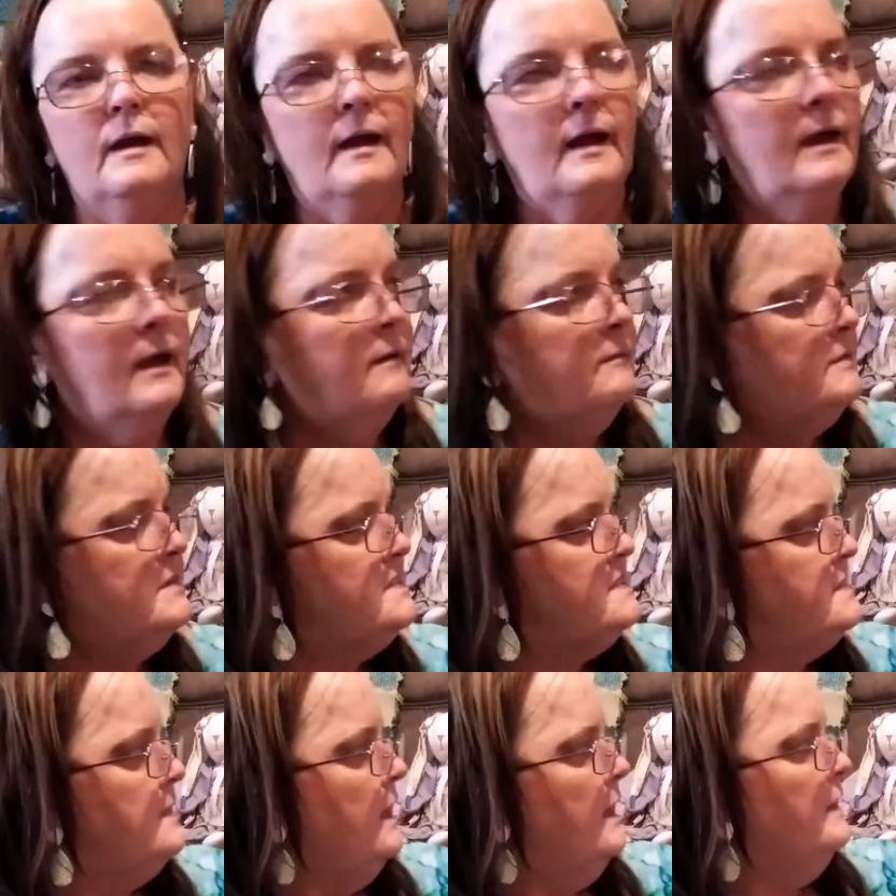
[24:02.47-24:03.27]
I have a
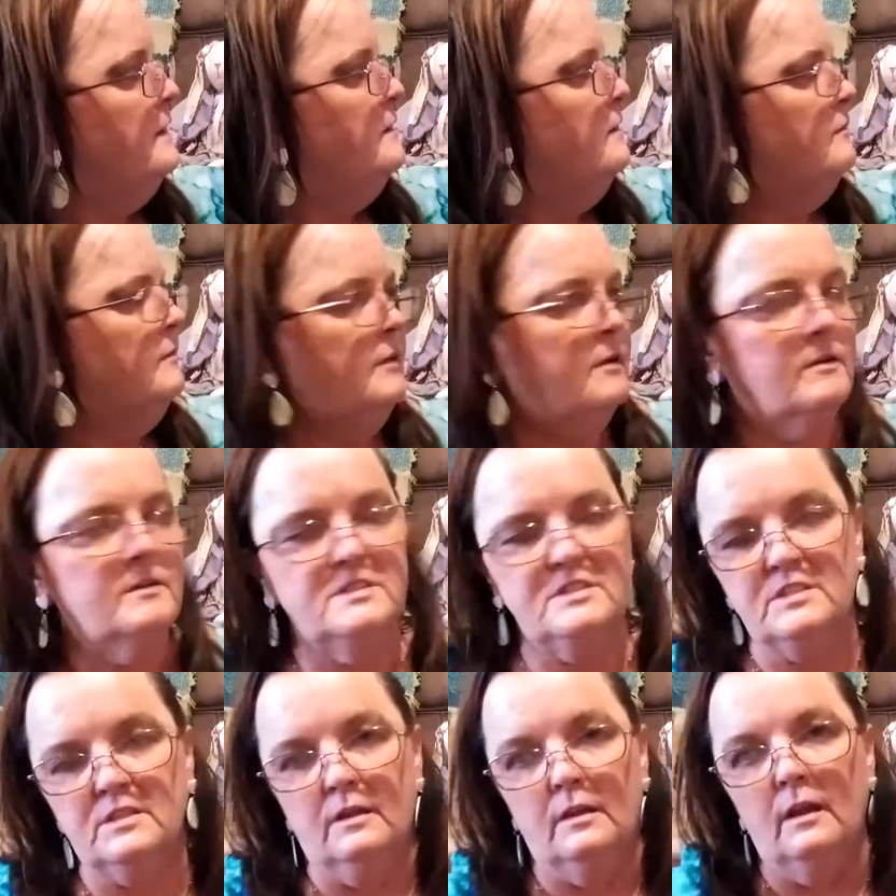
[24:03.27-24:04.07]
sign over there.
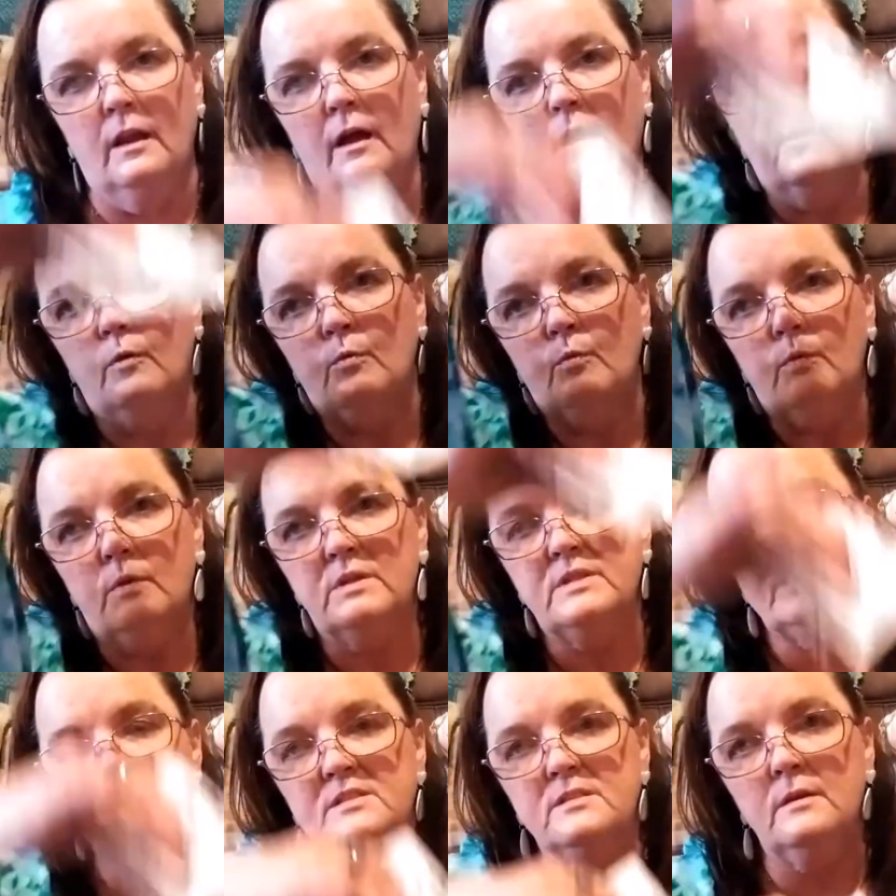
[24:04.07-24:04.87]
It's the long
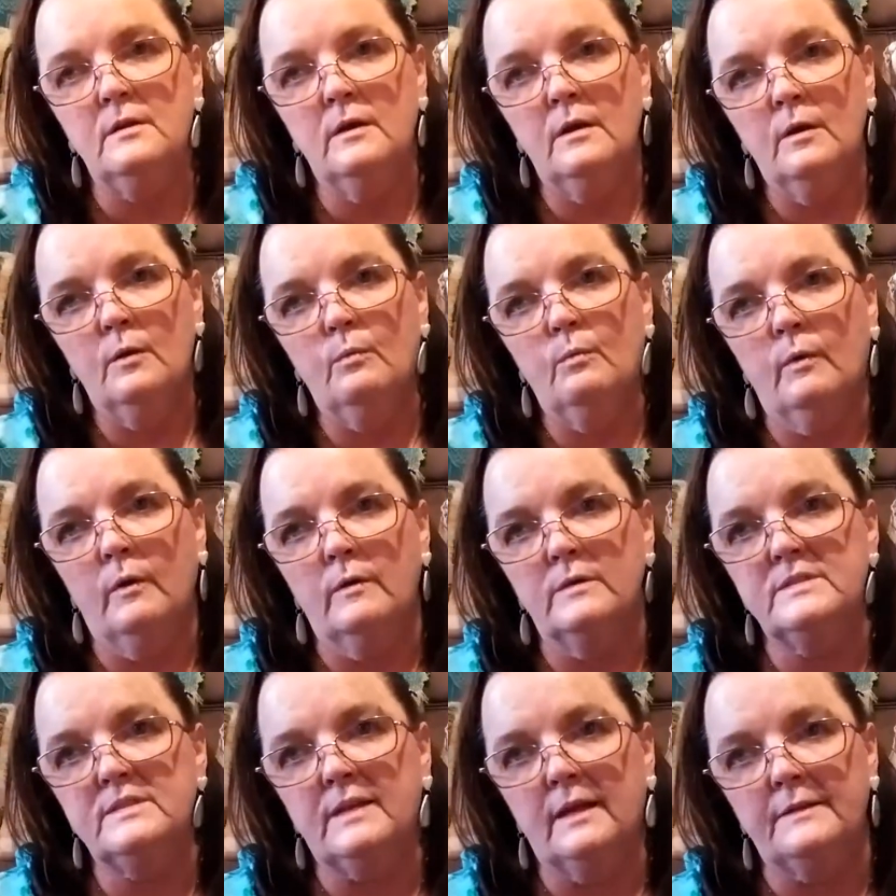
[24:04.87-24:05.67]
ones where
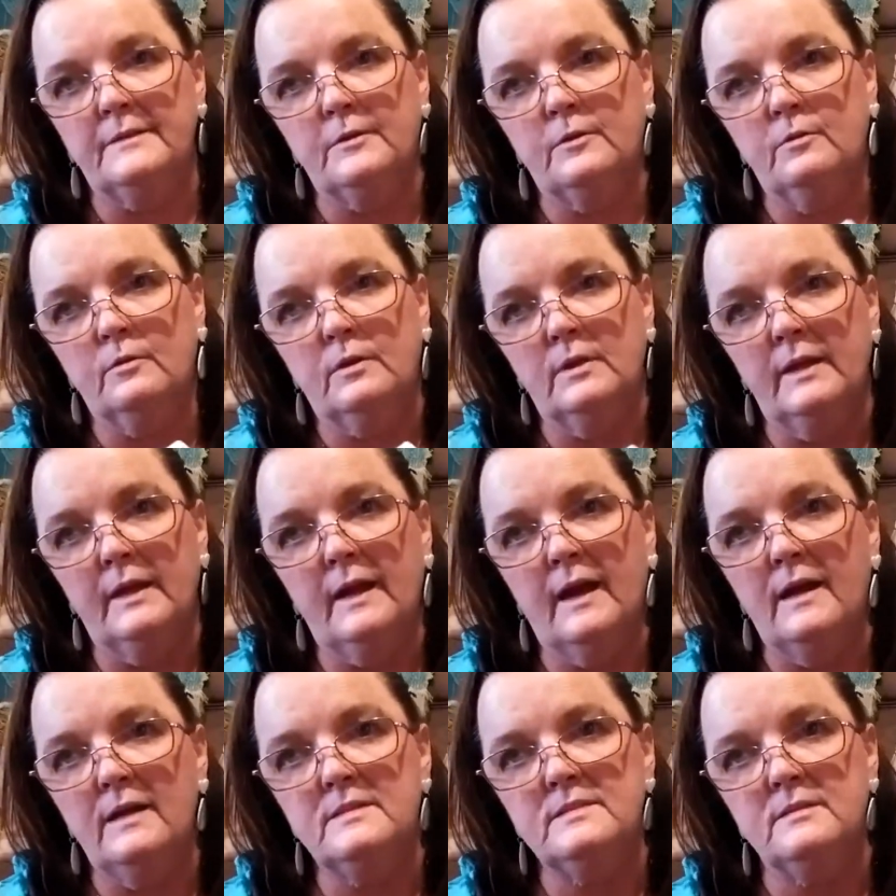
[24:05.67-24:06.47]
it's got the googly
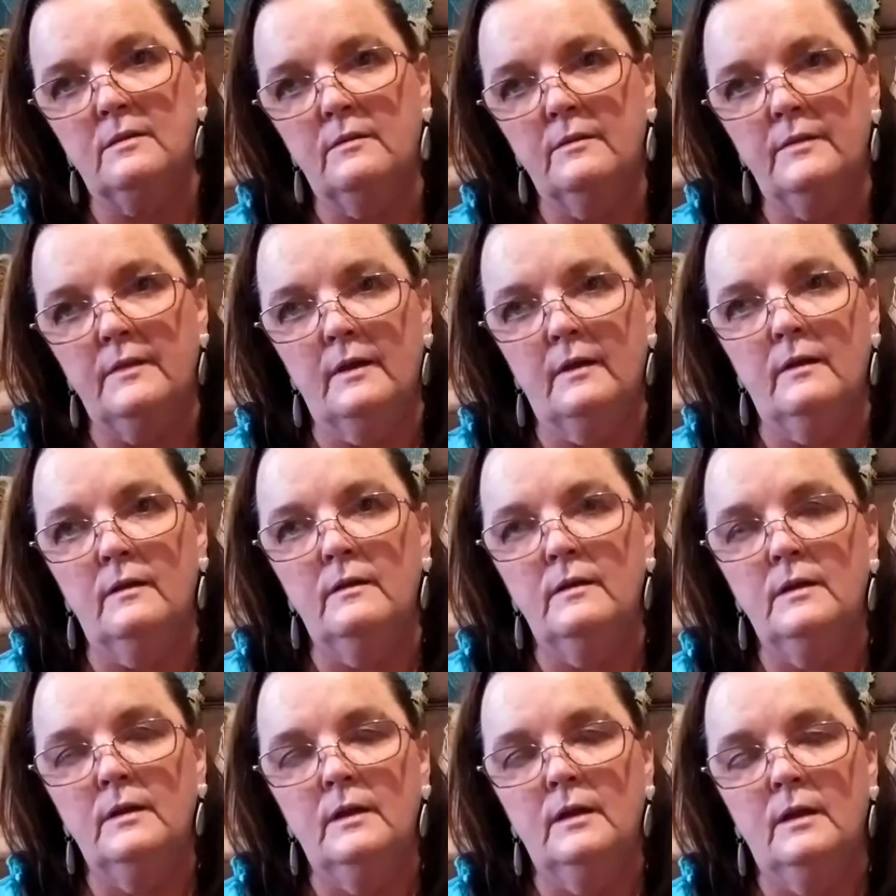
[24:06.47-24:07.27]
eyes on the
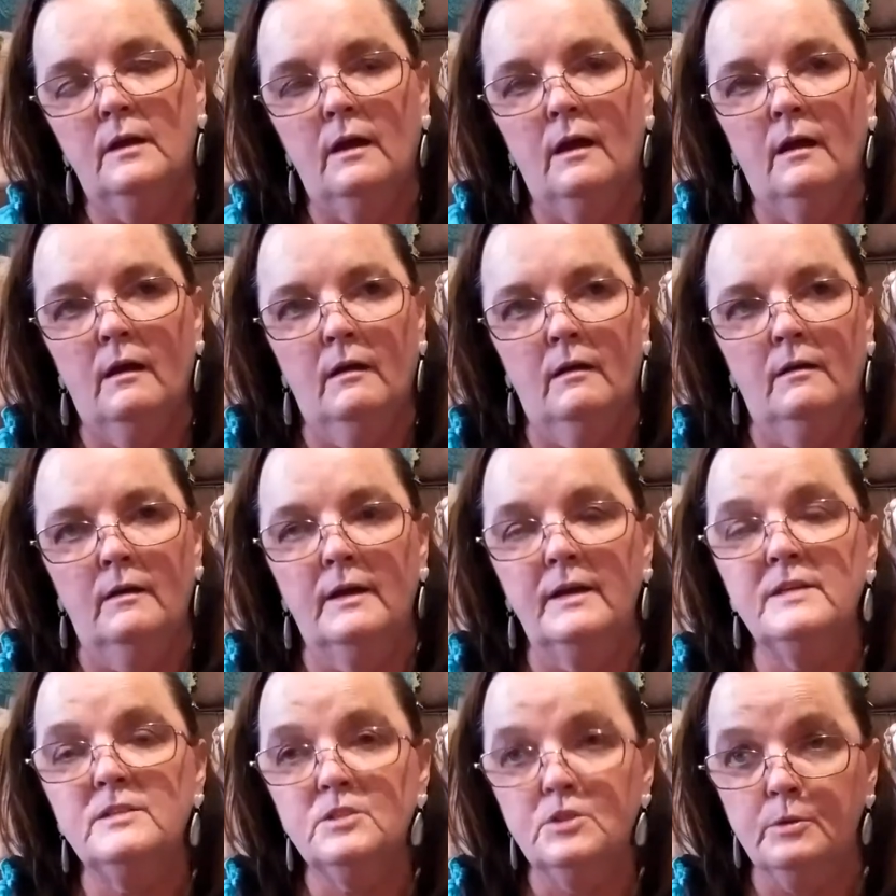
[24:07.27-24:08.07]
uh,
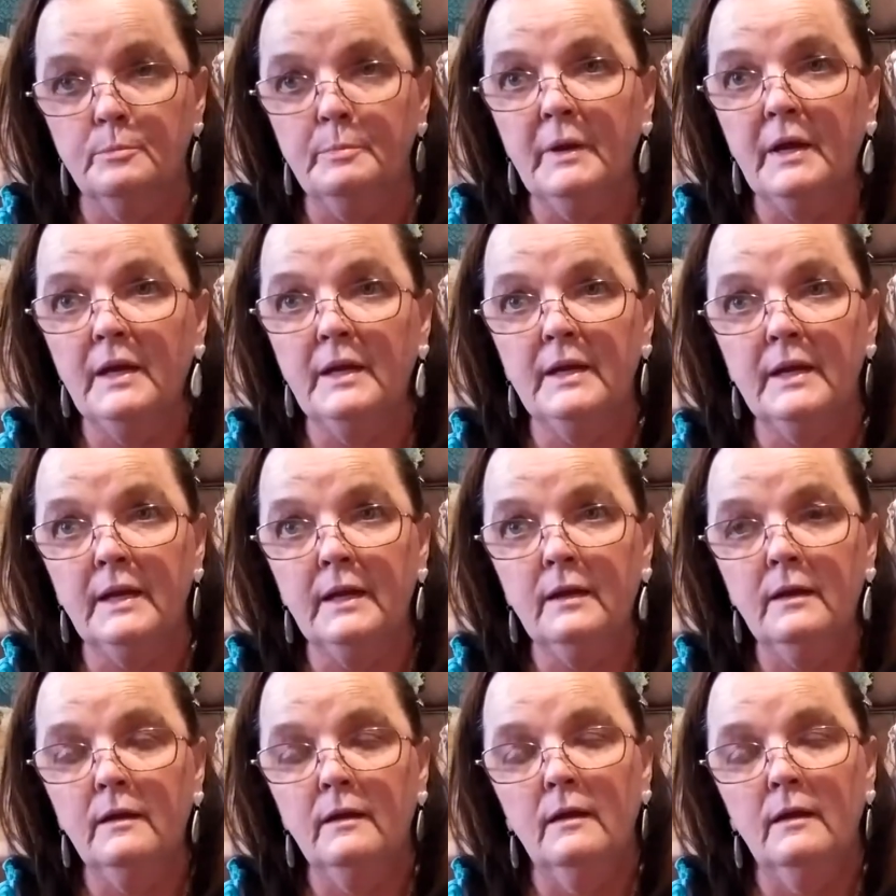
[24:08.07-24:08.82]
Easter bunny.